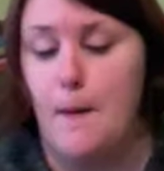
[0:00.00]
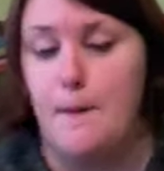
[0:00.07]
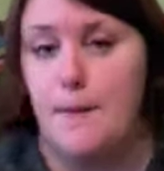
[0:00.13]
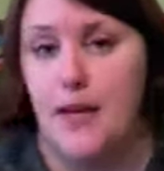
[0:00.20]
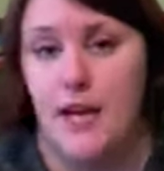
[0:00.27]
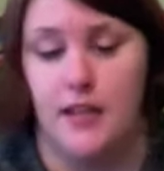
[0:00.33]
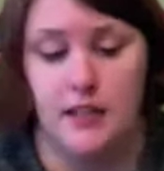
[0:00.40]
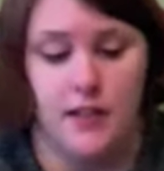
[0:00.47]

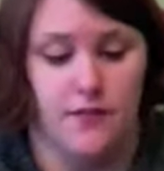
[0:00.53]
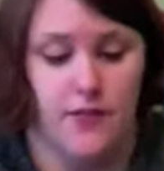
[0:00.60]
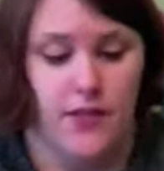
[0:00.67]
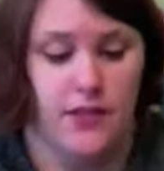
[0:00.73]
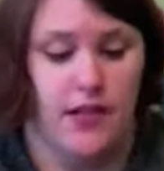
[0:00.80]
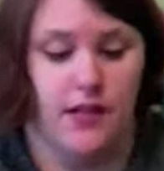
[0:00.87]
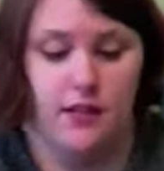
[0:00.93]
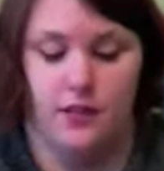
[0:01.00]
But I love
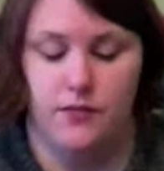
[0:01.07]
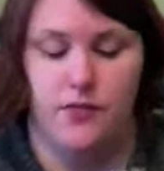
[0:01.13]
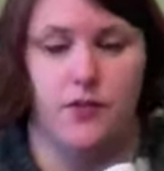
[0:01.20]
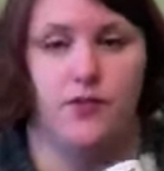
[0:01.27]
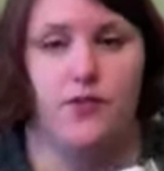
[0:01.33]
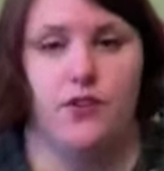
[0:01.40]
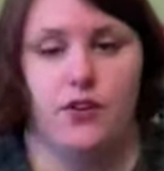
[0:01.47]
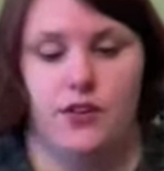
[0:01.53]
it. I love the
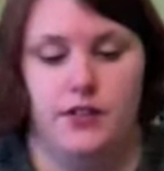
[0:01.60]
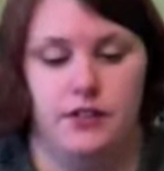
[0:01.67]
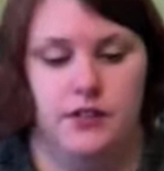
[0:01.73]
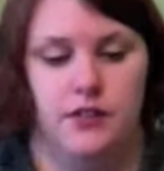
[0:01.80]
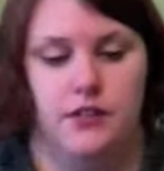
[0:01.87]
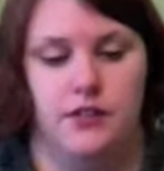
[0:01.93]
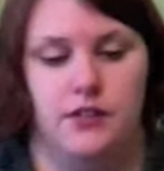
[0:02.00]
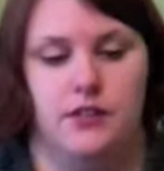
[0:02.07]

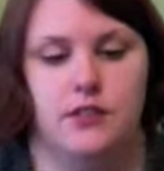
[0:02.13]
front.